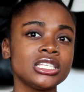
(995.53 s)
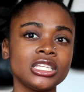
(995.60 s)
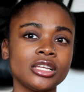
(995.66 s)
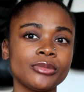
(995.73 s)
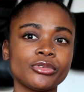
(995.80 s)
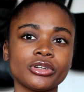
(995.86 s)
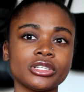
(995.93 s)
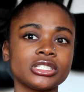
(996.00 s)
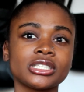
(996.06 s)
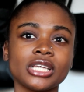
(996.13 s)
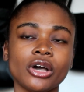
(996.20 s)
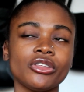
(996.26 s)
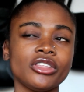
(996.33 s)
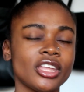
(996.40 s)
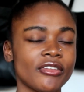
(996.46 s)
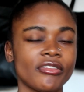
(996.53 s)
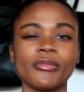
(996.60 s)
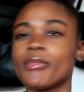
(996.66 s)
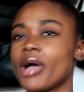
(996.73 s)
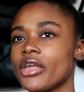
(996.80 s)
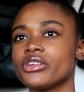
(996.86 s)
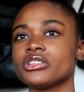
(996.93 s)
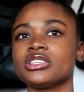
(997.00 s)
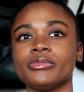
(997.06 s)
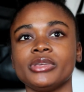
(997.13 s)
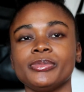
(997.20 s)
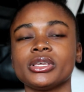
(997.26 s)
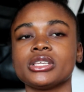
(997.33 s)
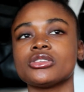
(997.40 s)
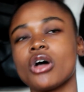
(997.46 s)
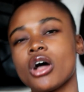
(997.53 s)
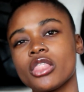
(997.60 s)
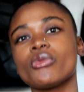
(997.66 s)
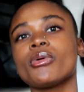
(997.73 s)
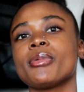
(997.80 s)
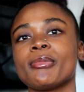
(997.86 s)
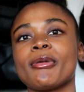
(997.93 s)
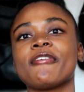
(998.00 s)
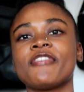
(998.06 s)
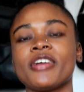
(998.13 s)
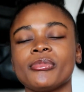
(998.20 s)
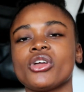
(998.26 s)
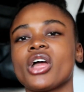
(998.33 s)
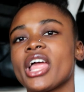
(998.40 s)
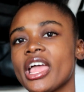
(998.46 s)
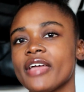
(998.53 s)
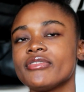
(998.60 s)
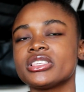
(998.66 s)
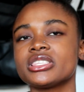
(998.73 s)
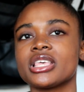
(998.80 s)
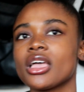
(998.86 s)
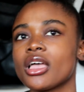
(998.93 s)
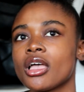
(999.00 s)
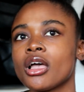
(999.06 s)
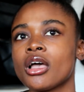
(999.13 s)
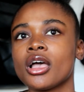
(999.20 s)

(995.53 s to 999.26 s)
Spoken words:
the number on the scale never mattered to me because all the women in my family are heavy set.